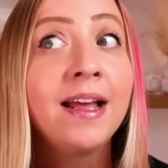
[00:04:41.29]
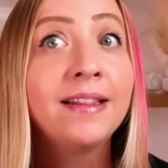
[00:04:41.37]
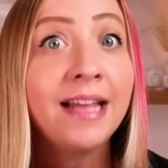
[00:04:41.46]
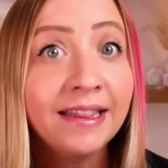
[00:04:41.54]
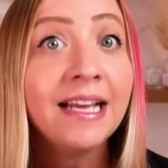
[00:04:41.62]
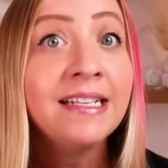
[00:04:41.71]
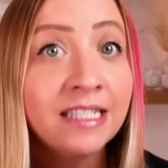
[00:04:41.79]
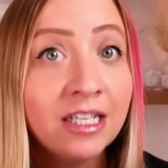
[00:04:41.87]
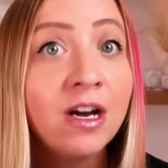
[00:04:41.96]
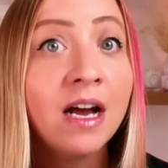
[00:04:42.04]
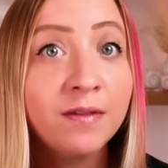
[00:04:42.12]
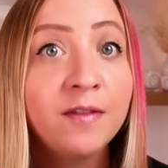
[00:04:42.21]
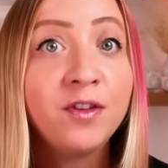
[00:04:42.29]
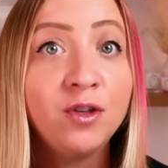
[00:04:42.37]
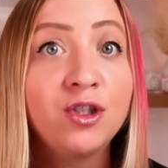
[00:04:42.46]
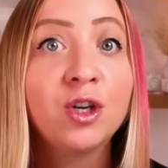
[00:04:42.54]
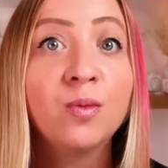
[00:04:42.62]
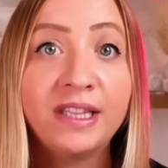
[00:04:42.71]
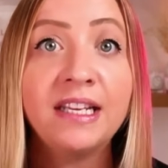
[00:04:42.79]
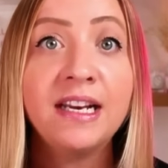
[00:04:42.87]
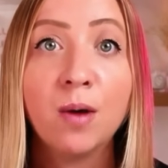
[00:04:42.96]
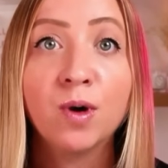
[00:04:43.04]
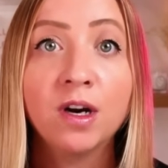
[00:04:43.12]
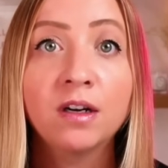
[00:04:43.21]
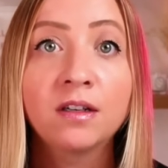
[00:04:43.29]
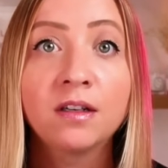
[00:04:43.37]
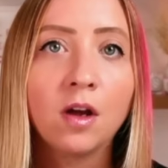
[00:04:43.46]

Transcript: that they still have a future with the network.